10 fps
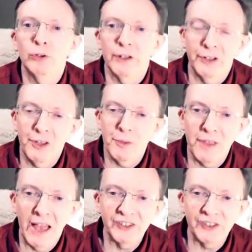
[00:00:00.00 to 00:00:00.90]
and they can be
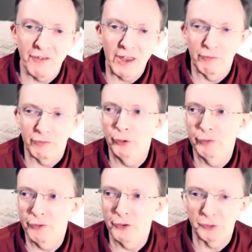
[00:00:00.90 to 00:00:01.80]
as eventful
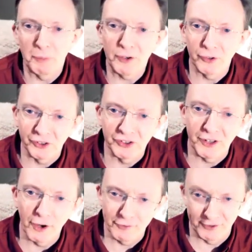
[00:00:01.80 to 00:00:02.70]
for the speakers as
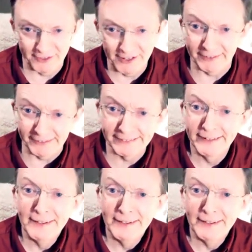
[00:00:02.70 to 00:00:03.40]
they are for the delegates.